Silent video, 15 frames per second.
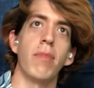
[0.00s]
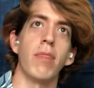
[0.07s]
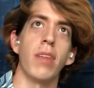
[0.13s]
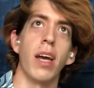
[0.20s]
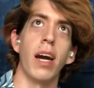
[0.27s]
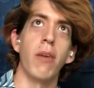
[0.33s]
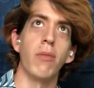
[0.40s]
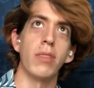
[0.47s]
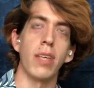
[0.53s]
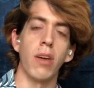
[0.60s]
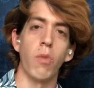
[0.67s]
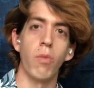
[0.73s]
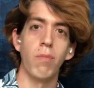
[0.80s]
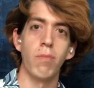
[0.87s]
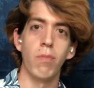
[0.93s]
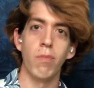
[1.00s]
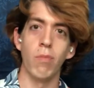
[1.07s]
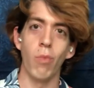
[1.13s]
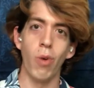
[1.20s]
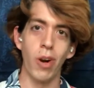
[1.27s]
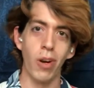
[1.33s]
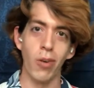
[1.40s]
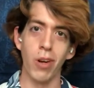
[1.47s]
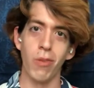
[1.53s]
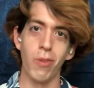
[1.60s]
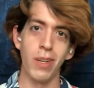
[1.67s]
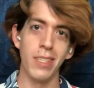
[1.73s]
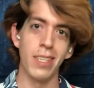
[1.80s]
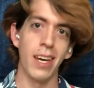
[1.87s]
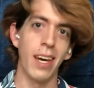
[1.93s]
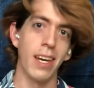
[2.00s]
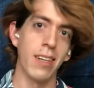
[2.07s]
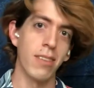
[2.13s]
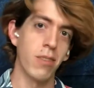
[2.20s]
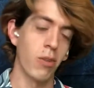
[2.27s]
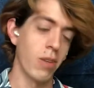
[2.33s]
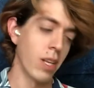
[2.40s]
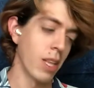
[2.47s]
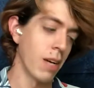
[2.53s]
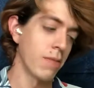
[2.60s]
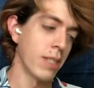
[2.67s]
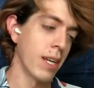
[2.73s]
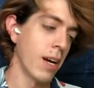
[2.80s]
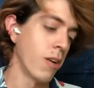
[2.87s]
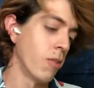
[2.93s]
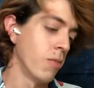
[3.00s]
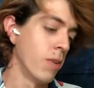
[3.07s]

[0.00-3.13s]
I was like watering one day and totally left it out